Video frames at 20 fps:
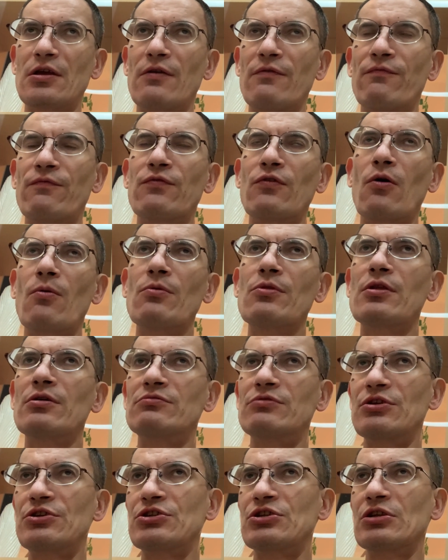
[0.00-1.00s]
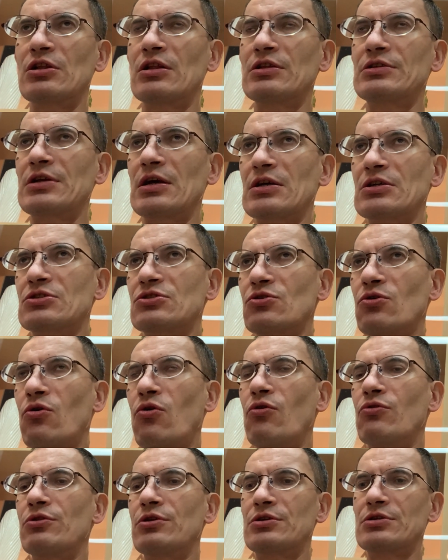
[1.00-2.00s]
say, from the original text
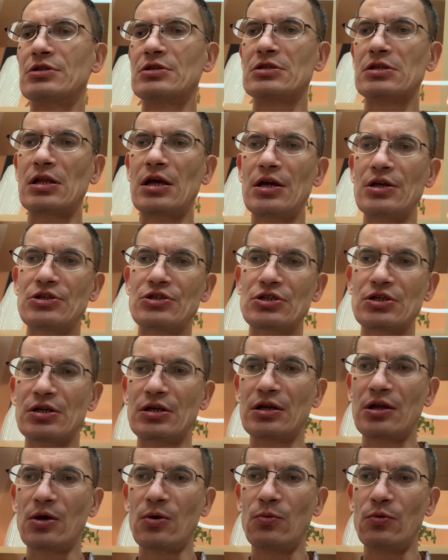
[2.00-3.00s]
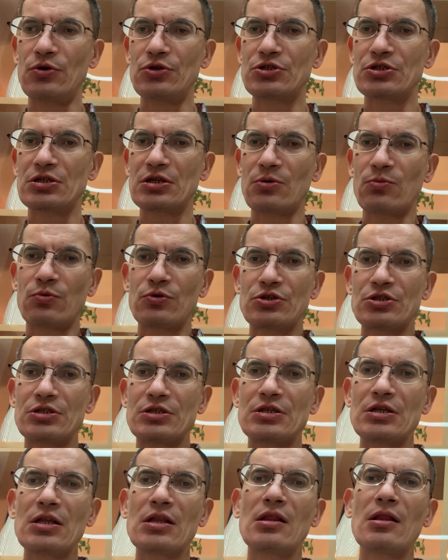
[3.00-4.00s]
on the translation, which
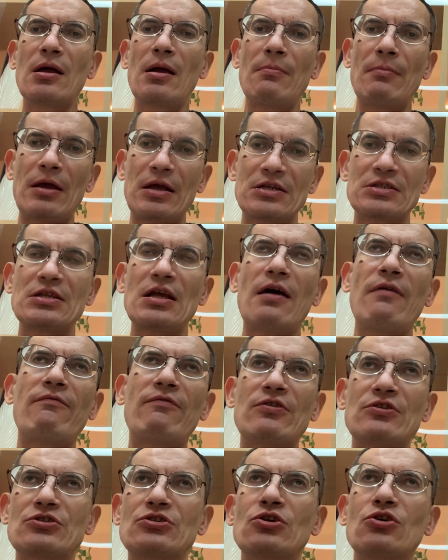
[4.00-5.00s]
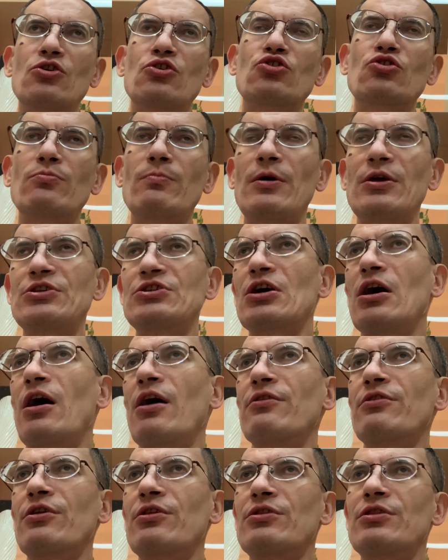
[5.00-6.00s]
still makes effort to match
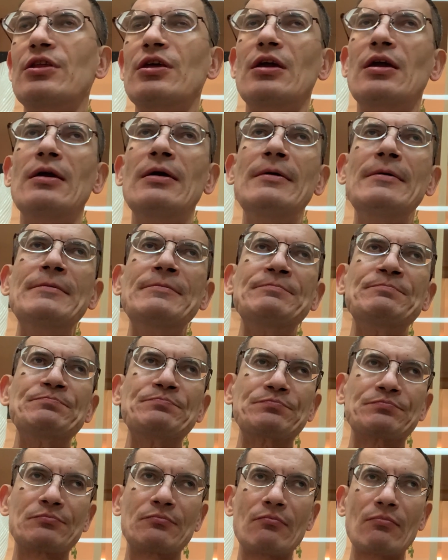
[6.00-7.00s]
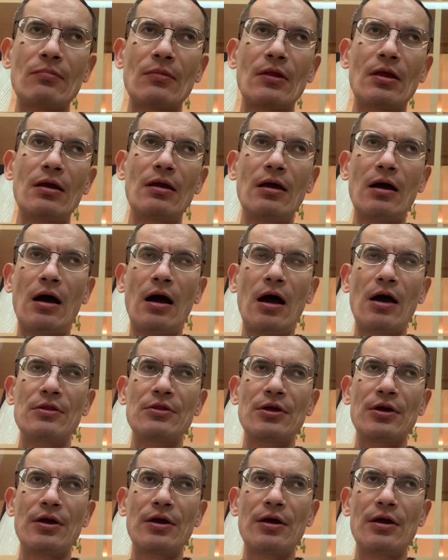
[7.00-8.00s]
either the
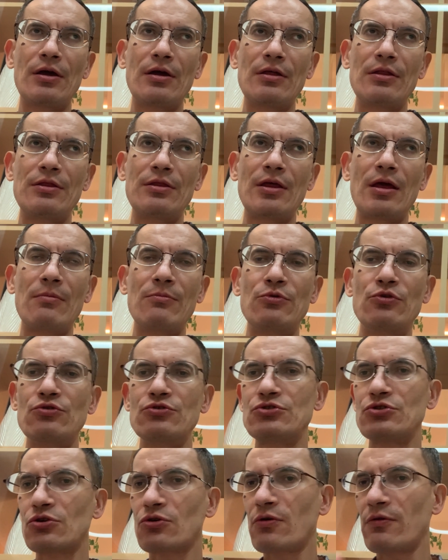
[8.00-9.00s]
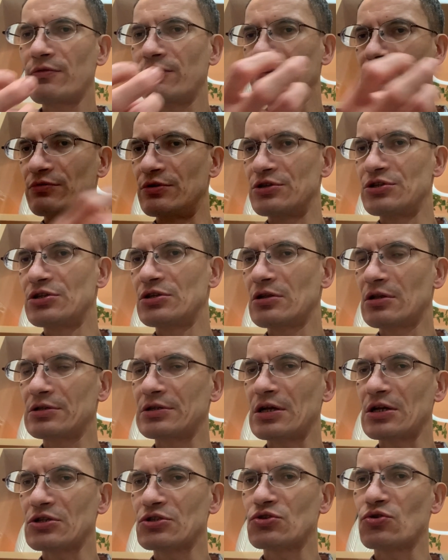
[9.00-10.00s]
music of the original
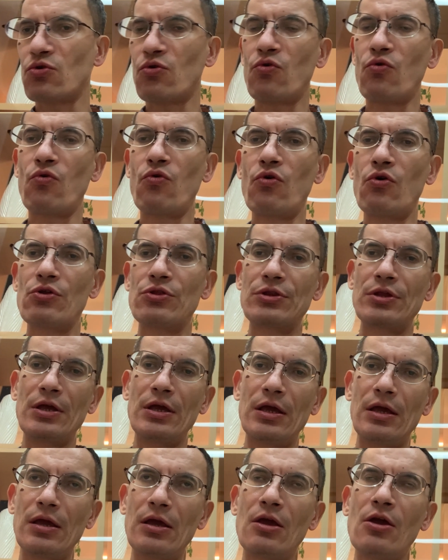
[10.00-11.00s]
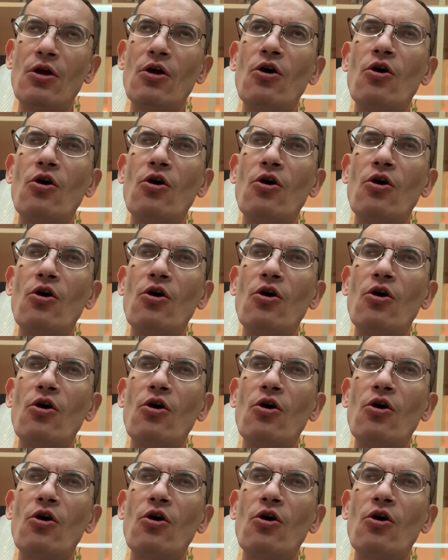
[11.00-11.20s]
text or the